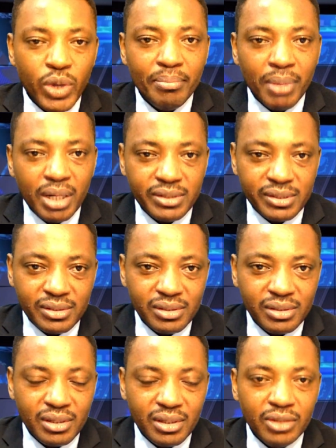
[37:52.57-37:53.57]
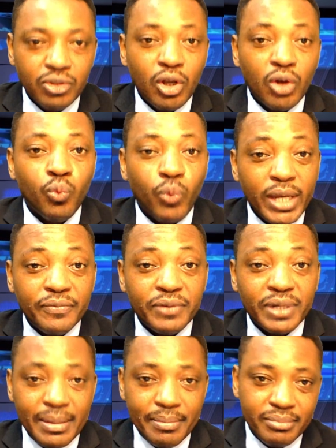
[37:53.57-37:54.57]
We must not wait
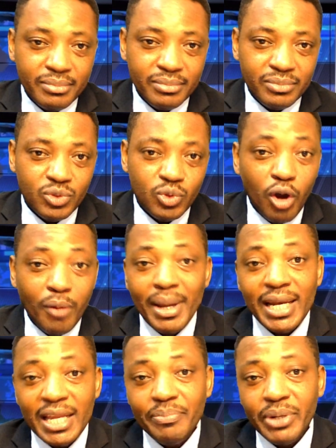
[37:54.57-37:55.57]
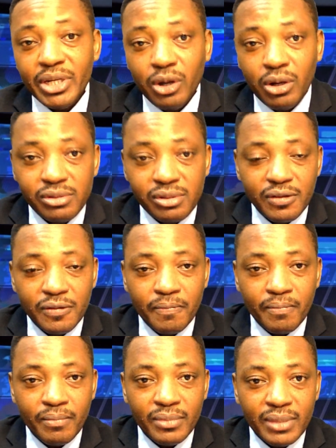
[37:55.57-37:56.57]
for them to come and liberate us.
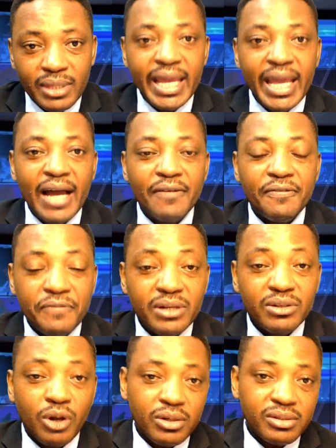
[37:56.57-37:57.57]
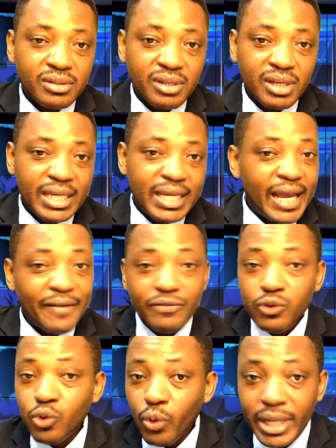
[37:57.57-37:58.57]
They have failed us. They
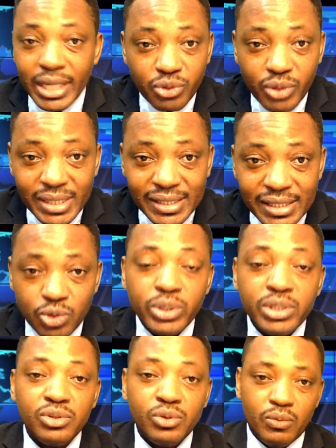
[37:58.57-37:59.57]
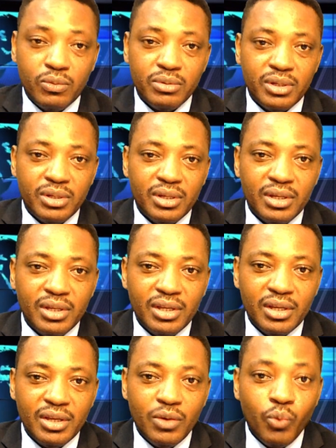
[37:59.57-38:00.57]
have no interest in doing so.
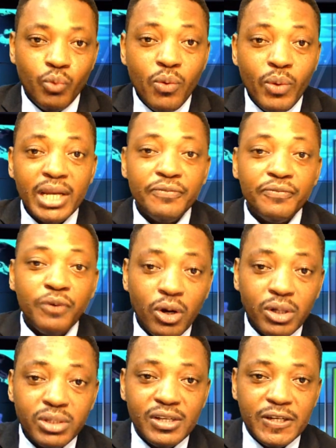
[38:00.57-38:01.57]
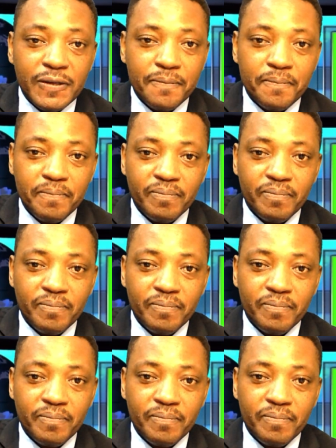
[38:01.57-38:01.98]
We were the forgotten.